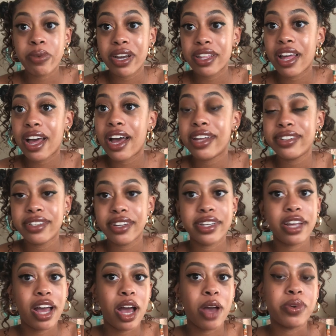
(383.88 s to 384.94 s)
by that,
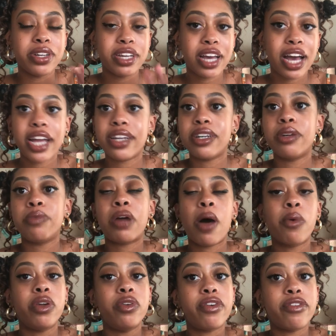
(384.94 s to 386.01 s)
I would kind of
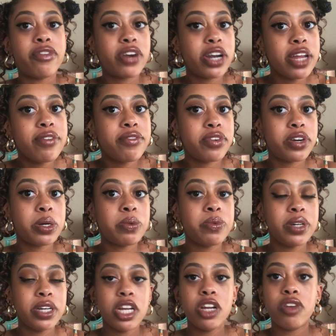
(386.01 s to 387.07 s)
probably refrain from
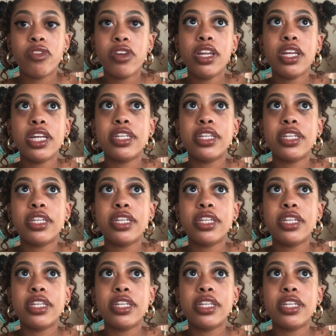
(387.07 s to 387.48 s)
reading it.